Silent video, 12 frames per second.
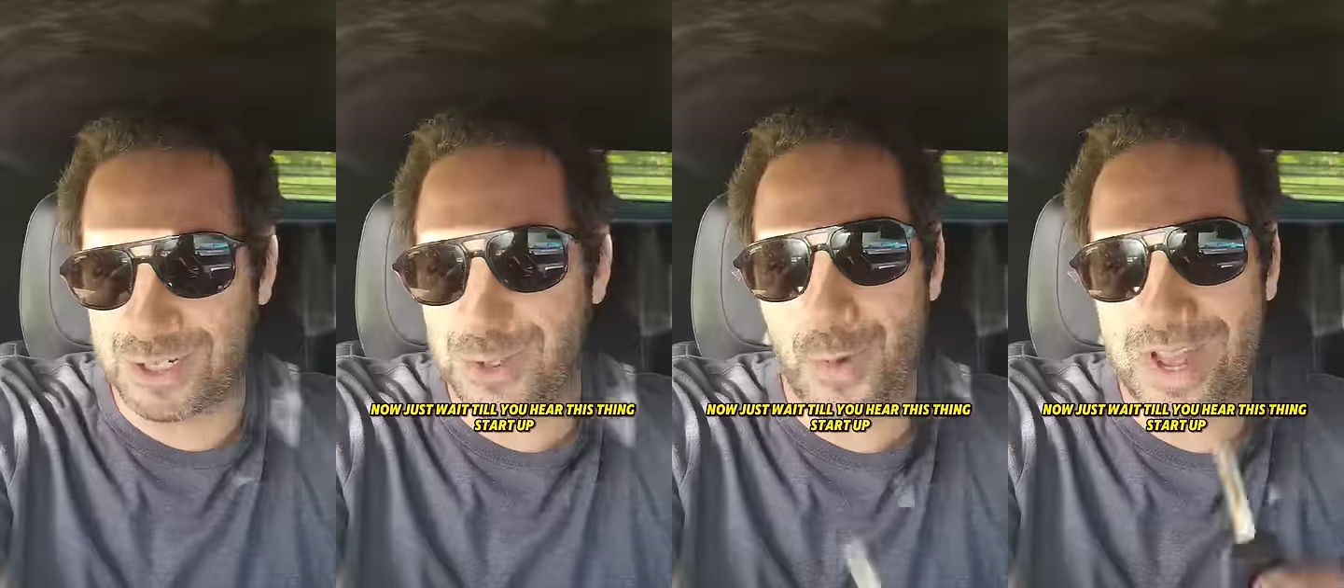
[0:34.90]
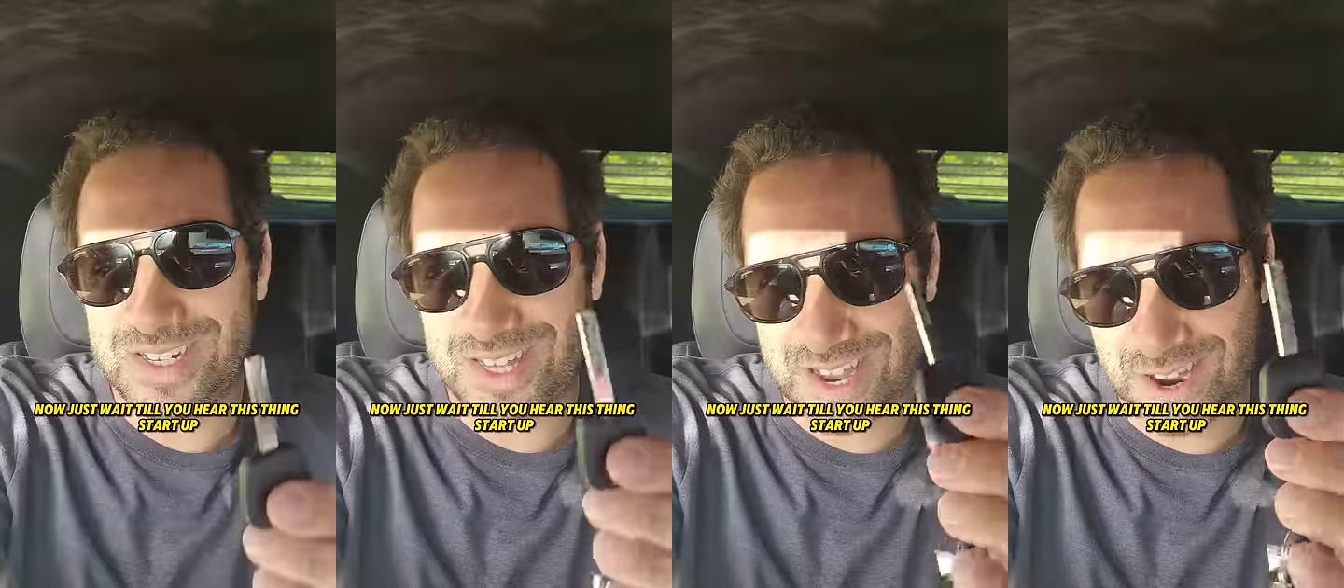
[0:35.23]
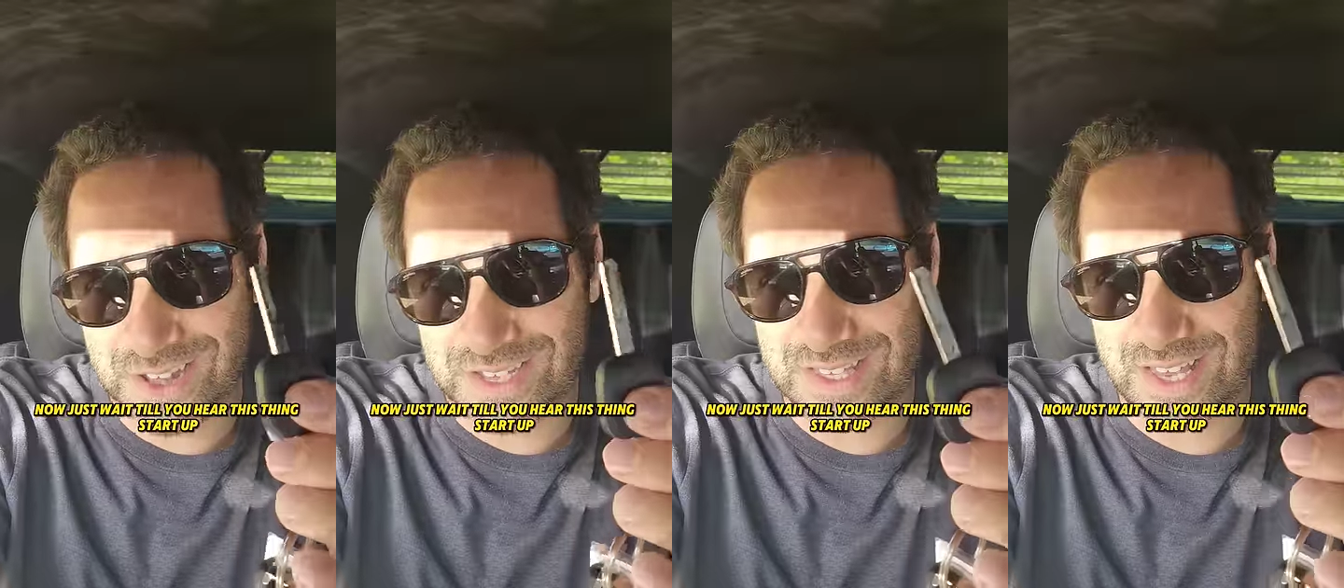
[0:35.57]
Now just wait till you hear
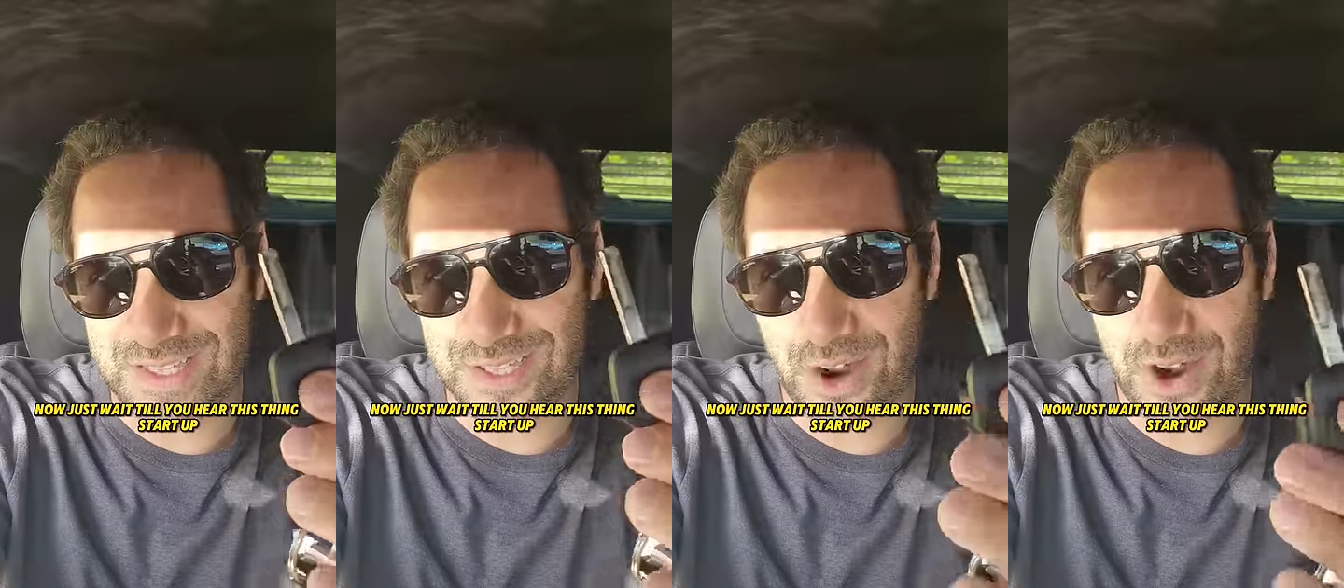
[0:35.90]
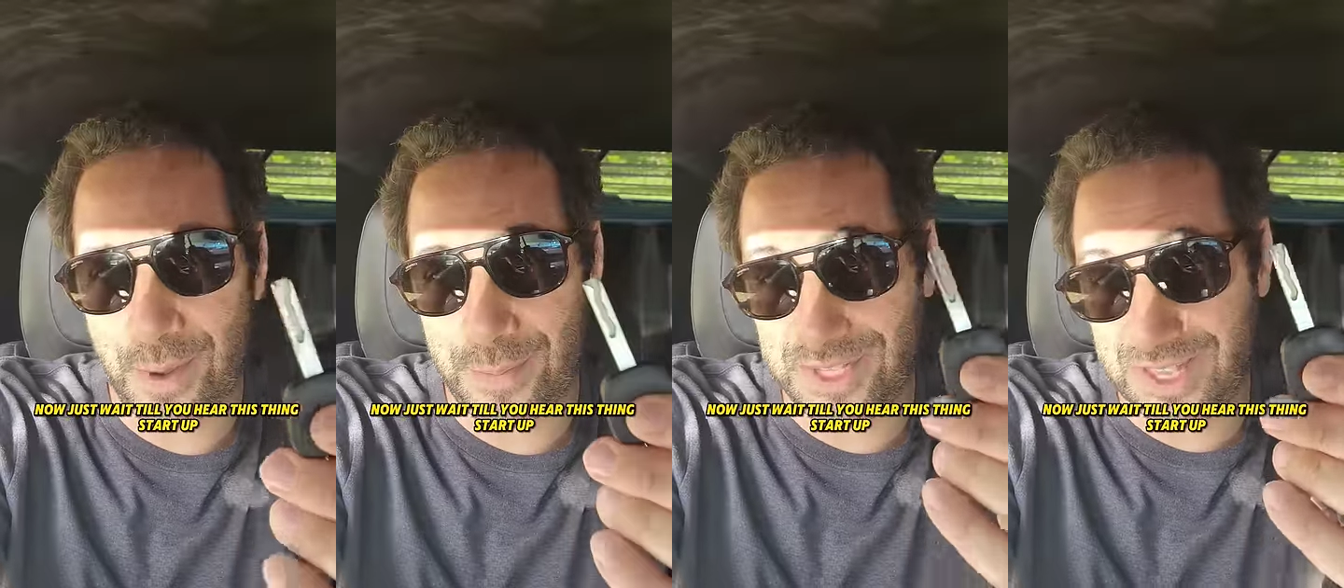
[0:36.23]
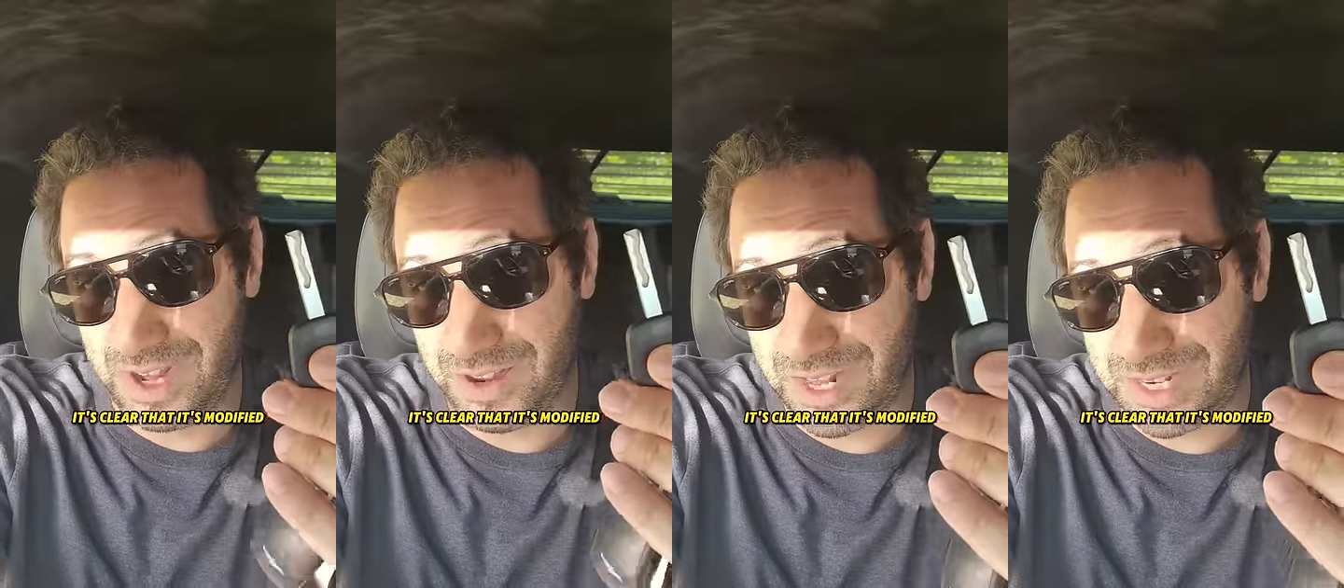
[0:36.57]
this thing start up. It's
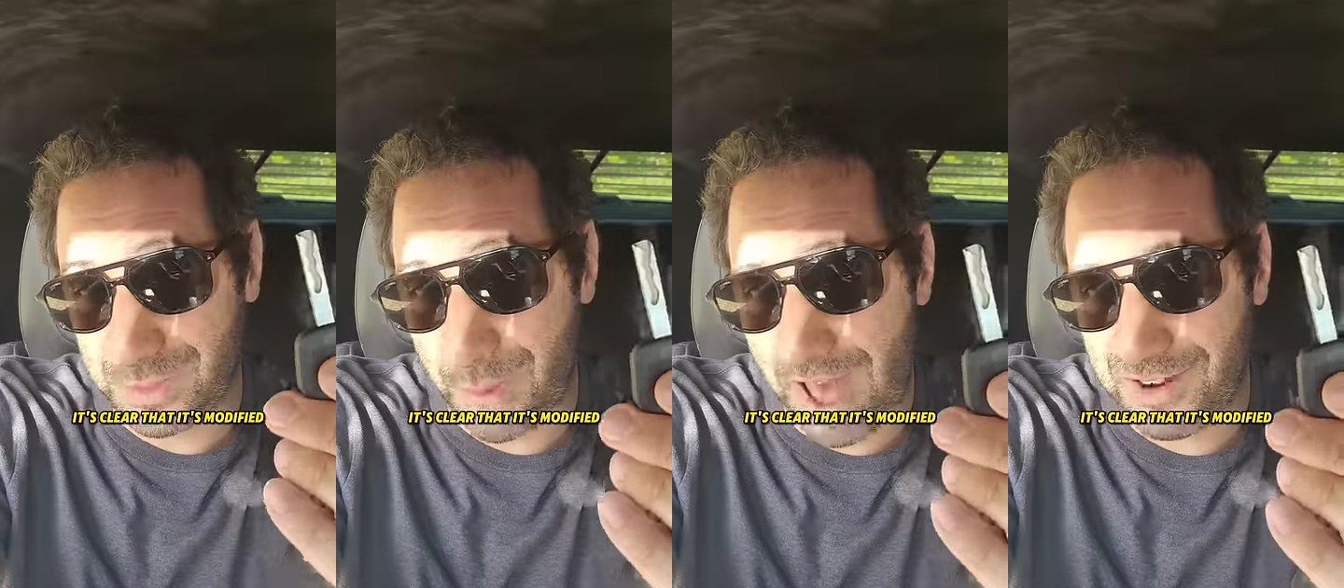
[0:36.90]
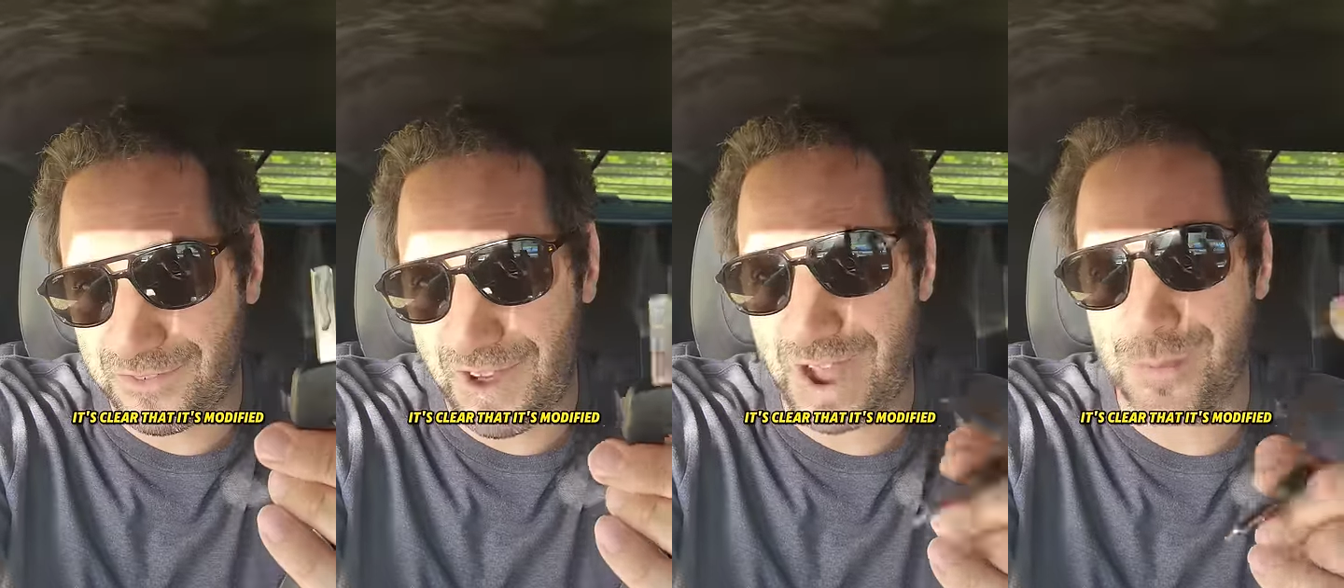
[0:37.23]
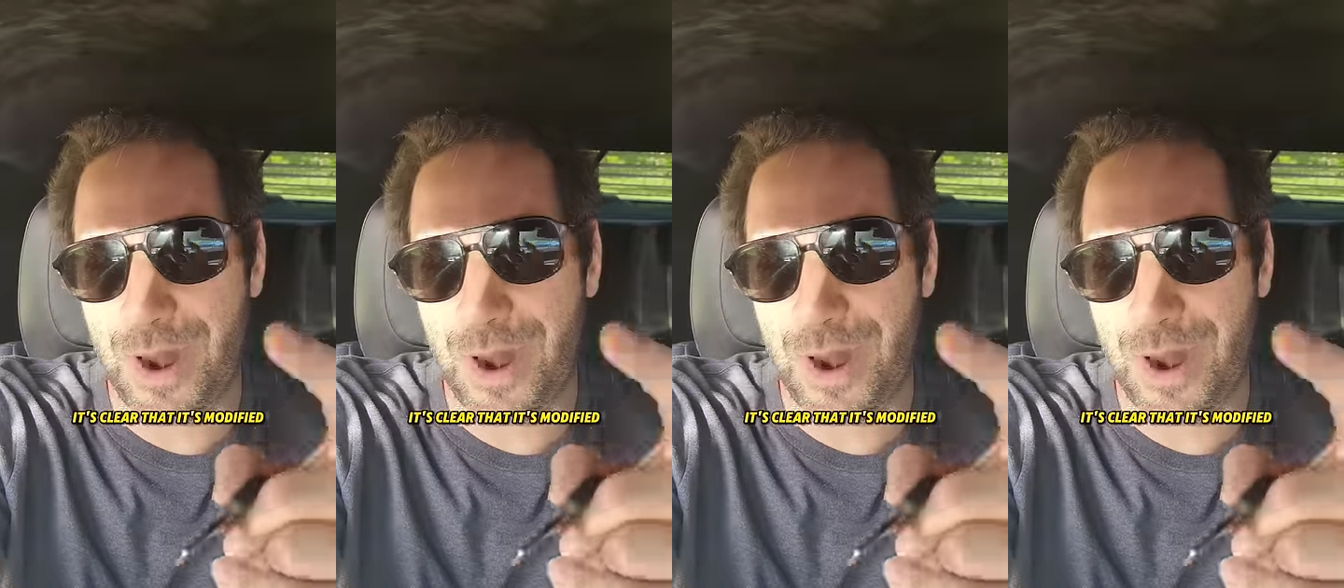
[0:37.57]
clear that it's modified,